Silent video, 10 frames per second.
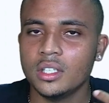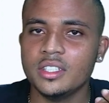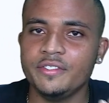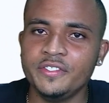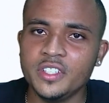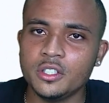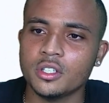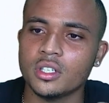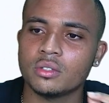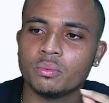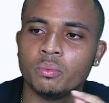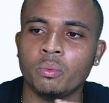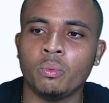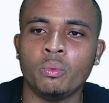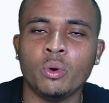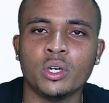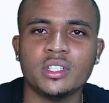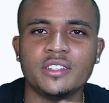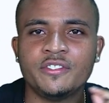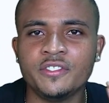So features, one
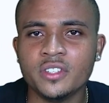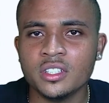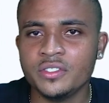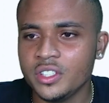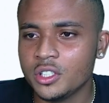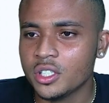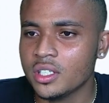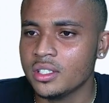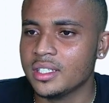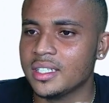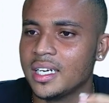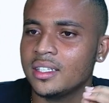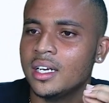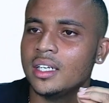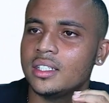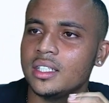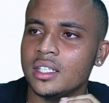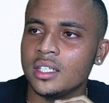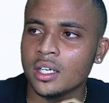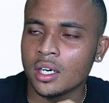of the first features is that
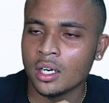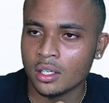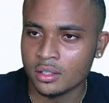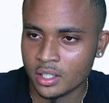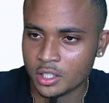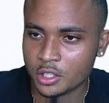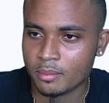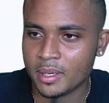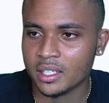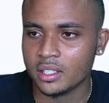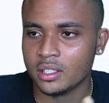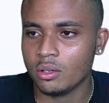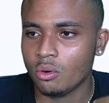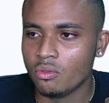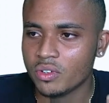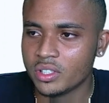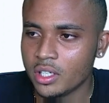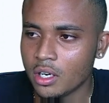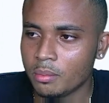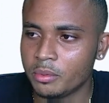the central bank, they
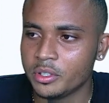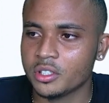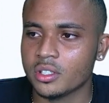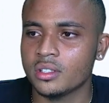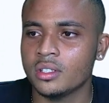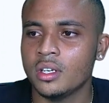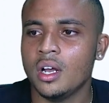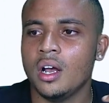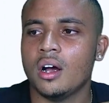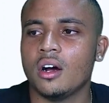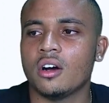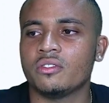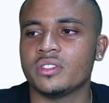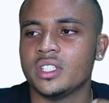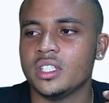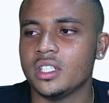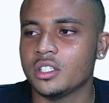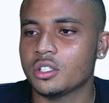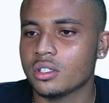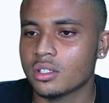oversee the operation of the
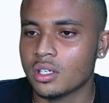nation's